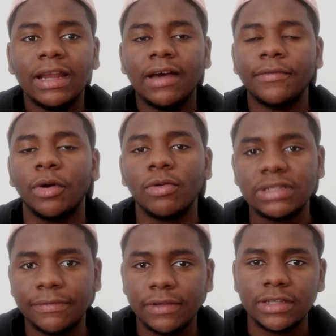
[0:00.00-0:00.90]
have their own
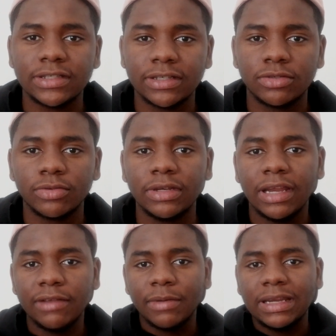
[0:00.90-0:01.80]
definition to it.
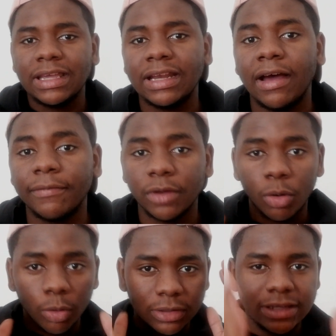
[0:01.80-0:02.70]
Anybody can have their
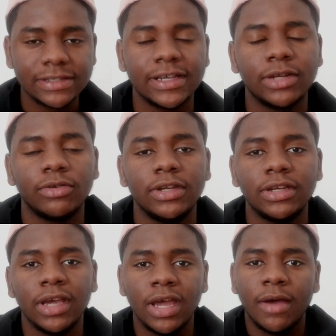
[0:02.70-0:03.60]
own insight on it.
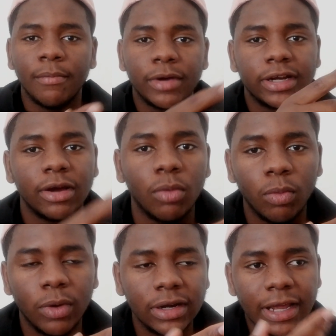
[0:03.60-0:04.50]
But
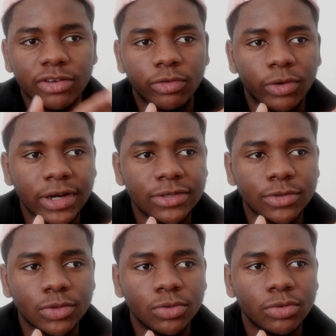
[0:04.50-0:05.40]
what I try to
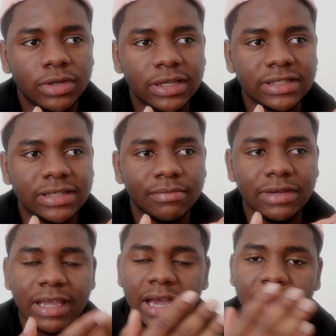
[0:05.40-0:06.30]
do is
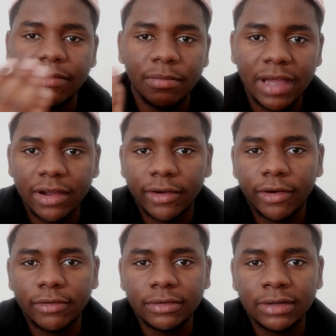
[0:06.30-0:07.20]
simply have a
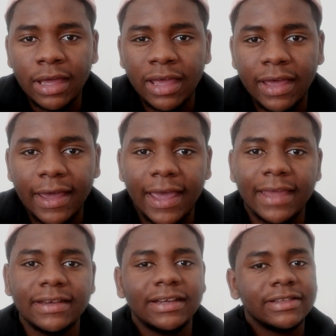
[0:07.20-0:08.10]
background
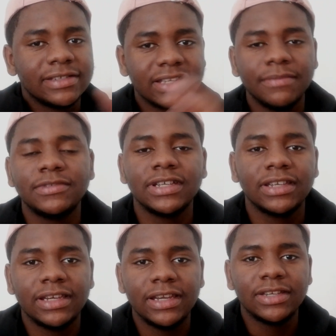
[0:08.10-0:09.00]
and a subject
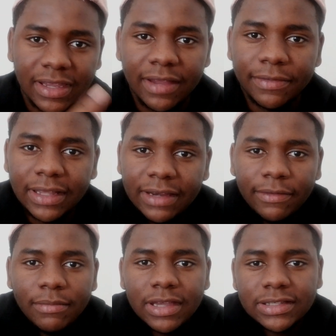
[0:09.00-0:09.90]
in it, if that
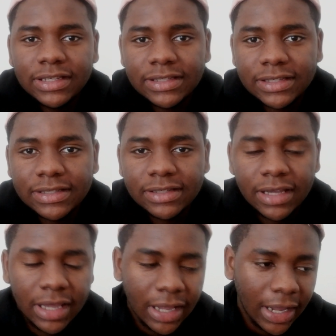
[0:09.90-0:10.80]
even makes any sense.
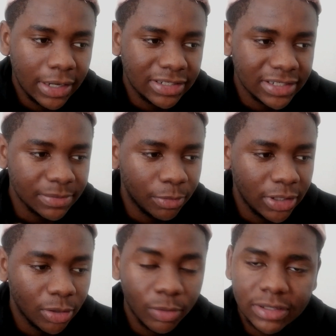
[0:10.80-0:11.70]
And just
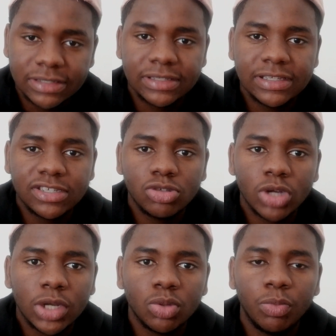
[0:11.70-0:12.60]
putting all these scenes,
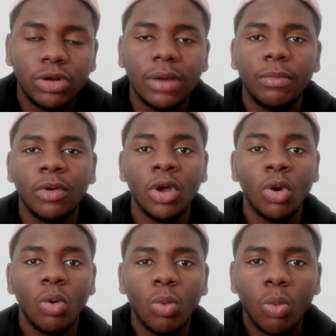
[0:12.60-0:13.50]
trying to put up
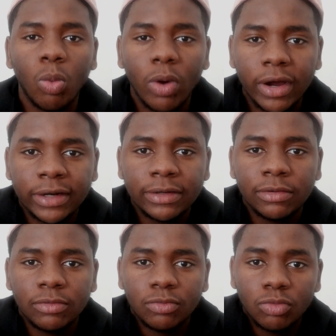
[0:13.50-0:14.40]
one